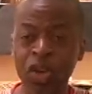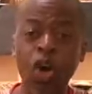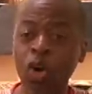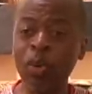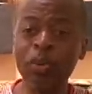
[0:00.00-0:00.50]

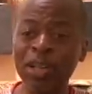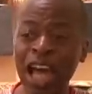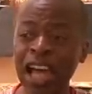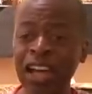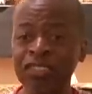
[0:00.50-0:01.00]
All we would
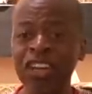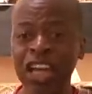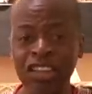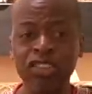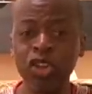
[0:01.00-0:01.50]
have
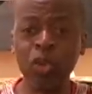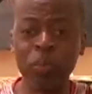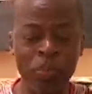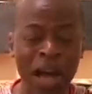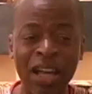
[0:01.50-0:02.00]
is little
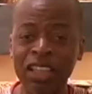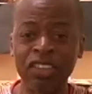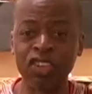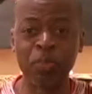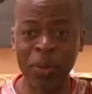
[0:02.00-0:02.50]

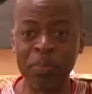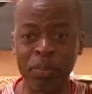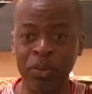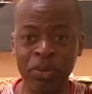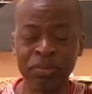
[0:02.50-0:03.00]
pockets of
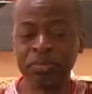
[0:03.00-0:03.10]
people